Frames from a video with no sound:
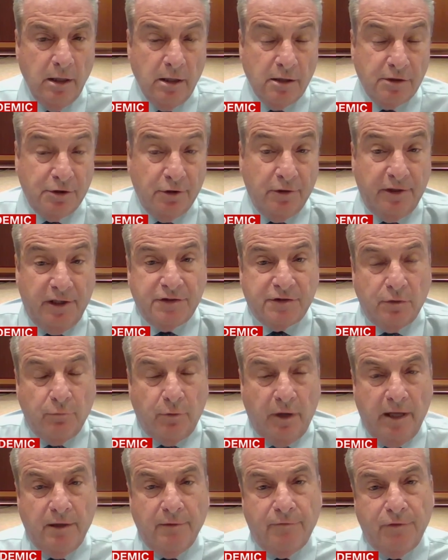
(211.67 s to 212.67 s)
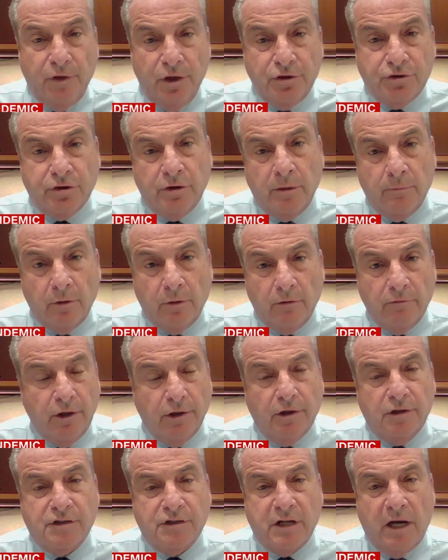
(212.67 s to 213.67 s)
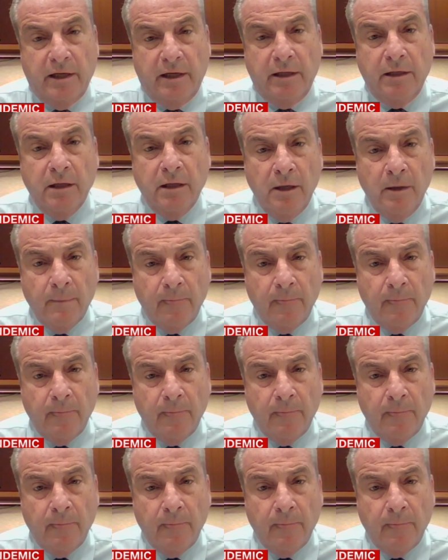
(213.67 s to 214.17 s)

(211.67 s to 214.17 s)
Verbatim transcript: So it is the way of the future, and we're real excited